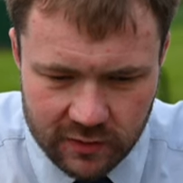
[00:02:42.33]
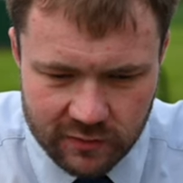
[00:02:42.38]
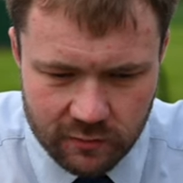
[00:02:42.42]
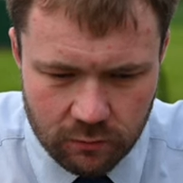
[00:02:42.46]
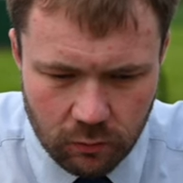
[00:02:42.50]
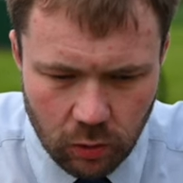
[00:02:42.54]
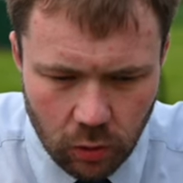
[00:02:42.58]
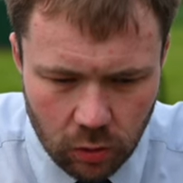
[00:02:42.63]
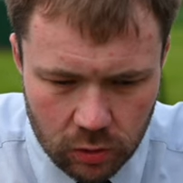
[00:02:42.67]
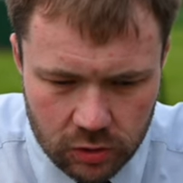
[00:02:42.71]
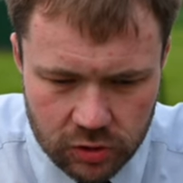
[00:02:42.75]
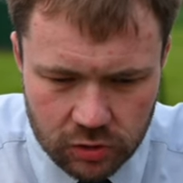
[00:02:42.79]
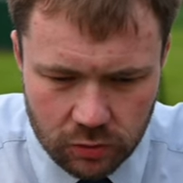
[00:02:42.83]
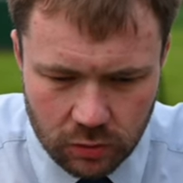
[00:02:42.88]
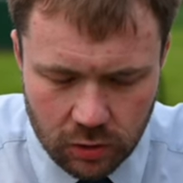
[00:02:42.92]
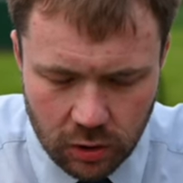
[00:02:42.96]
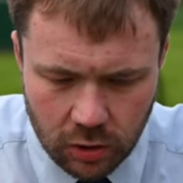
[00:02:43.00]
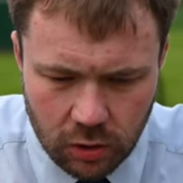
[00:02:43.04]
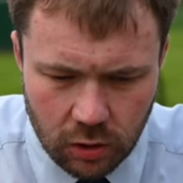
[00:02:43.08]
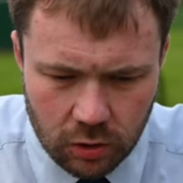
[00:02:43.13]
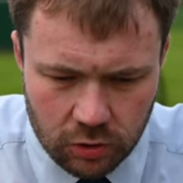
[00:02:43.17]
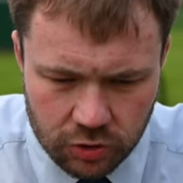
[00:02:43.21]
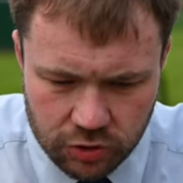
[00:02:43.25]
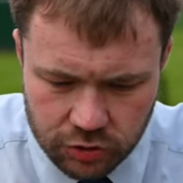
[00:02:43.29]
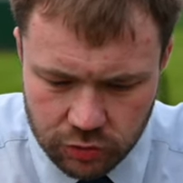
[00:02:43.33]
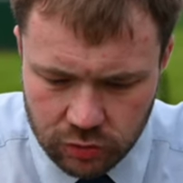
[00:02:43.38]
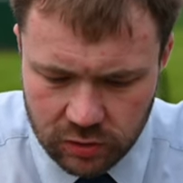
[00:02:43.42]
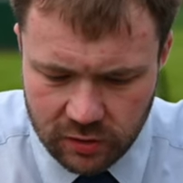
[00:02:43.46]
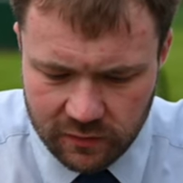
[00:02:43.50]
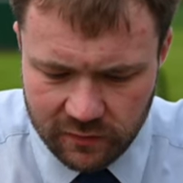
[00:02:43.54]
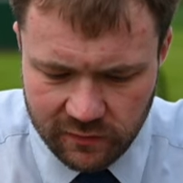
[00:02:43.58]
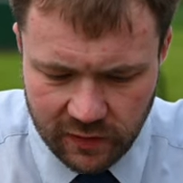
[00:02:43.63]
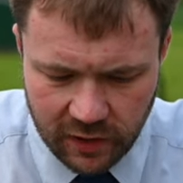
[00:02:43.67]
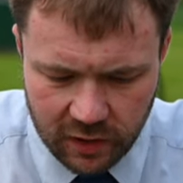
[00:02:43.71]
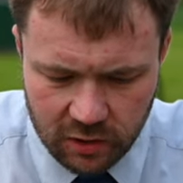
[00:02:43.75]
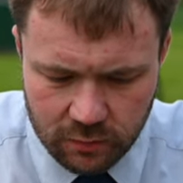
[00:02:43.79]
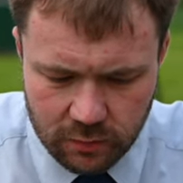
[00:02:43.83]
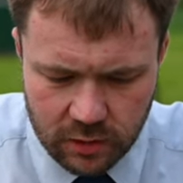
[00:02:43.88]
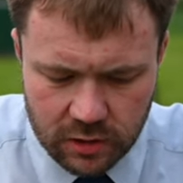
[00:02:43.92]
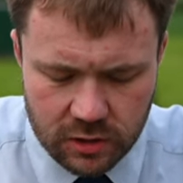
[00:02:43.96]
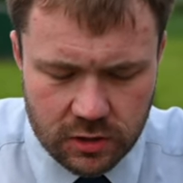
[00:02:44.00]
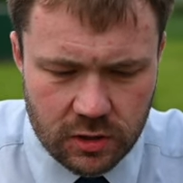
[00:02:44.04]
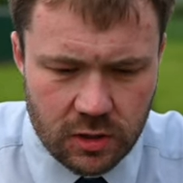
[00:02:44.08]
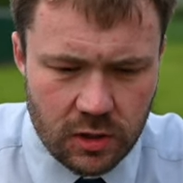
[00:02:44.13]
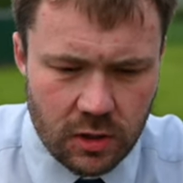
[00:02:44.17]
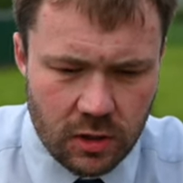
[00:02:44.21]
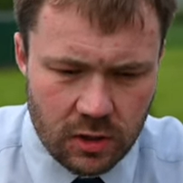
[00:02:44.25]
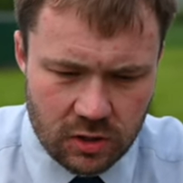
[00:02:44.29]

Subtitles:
even more so in a controlled environment.